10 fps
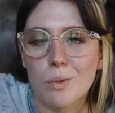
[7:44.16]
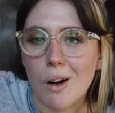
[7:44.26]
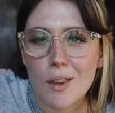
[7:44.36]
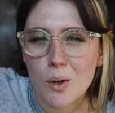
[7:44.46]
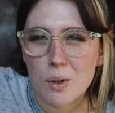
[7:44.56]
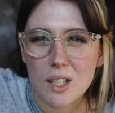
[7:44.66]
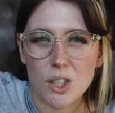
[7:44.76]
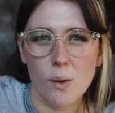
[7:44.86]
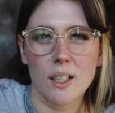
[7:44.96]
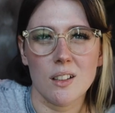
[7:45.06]
are they really
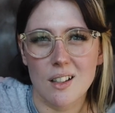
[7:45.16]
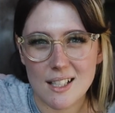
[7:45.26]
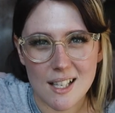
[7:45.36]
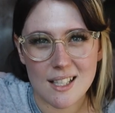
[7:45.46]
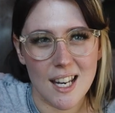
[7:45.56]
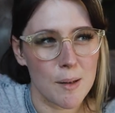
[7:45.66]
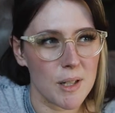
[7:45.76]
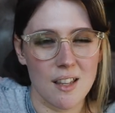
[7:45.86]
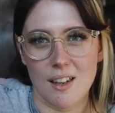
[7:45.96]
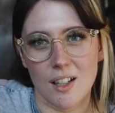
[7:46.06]
showing our content to
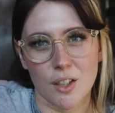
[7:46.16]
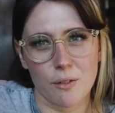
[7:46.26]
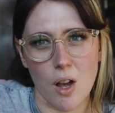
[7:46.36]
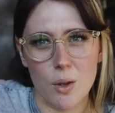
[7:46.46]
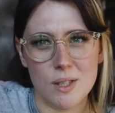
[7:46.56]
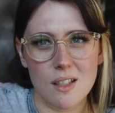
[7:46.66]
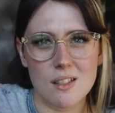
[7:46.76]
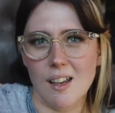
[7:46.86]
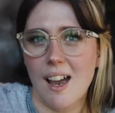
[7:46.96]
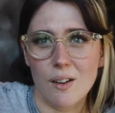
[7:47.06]
anybody that actually follows
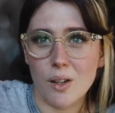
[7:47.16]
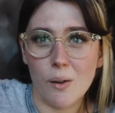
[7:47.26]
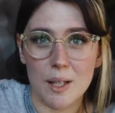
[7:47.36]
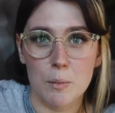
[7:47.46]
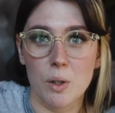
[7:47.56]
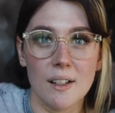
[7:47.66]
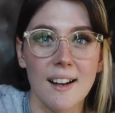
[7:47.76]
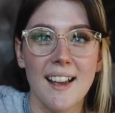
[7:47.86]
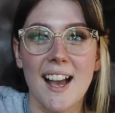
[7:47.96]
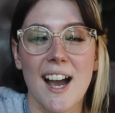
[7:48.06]
us? I don't know anymore.
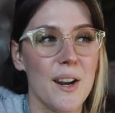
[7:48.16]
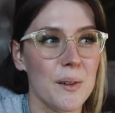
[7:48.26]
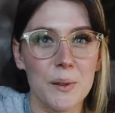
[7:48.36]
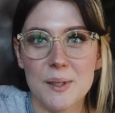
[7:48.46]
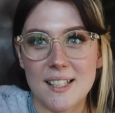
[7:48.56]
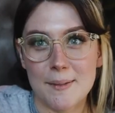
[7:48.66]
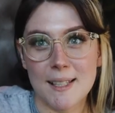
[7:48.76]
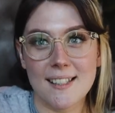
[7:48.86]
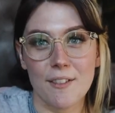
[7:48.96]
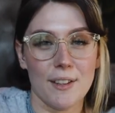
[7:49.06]
I don't know who sees
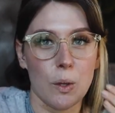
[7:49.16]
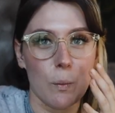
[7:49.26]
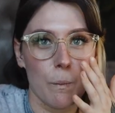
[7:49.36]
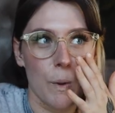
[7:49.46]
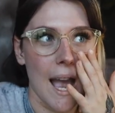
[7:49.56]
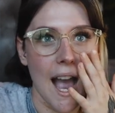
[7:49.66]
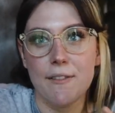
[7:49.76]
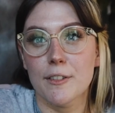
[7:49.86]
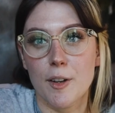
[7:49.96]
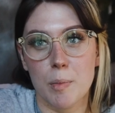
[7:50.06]
my stuff, like
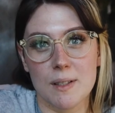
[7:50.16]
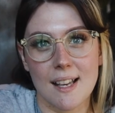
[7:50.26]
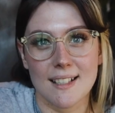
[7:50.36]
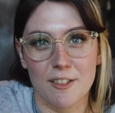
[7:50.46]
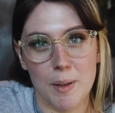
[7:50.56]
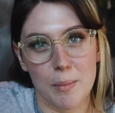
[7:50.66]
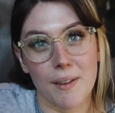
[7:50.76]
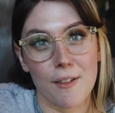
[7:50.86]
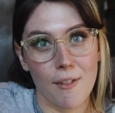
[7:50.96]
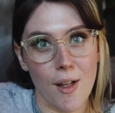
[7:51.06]
half of a percent of
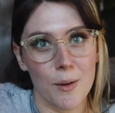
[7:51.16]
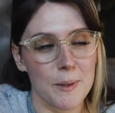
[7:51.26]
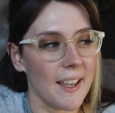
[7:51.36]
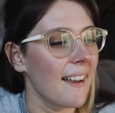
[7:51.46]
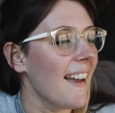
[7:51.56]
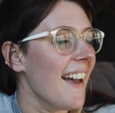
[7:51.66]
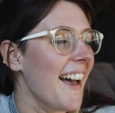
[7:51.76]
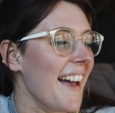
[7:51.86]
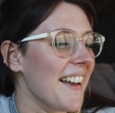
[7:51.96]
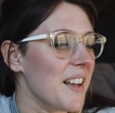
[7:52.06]
people that follow me.
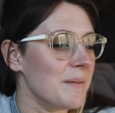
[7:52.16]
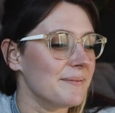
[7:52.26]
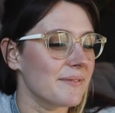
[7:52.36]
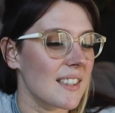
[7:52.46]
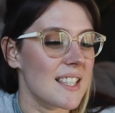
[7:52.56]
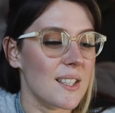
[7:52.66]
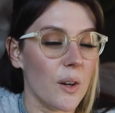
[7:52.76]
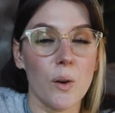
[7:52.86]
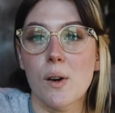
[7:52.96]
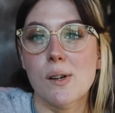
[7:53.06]
Um,
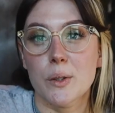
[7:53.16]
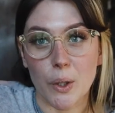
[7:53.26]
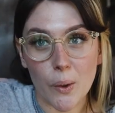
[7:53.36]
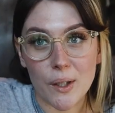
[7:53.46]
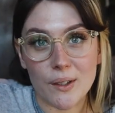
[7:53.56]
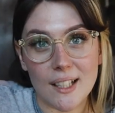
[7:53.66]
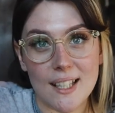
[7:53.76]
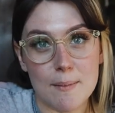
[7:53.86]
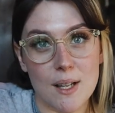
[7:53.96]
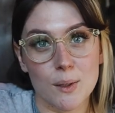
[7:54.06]
so grow your
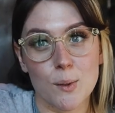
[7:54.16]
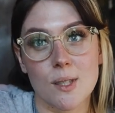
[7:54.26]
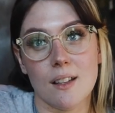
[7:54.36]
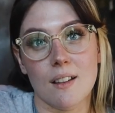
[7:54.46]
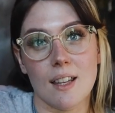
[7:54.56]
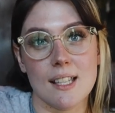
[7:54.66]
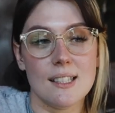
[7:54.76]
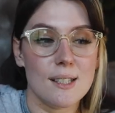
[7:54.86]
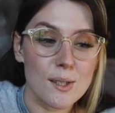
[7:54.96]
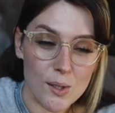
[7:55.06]
email newsletter
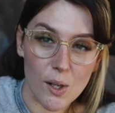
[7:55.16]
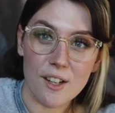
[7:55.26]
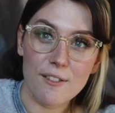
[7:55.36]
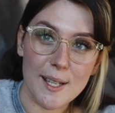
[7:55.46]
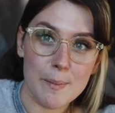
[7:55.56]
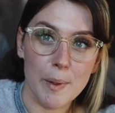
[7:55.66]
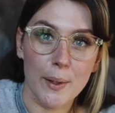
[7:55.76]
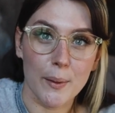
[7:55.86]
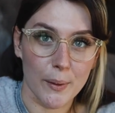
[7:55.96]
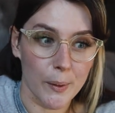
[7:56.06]
list, start a
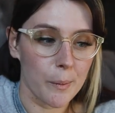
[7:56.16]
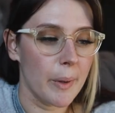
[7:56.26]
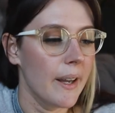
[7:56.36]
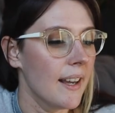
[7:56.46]
Facebook group,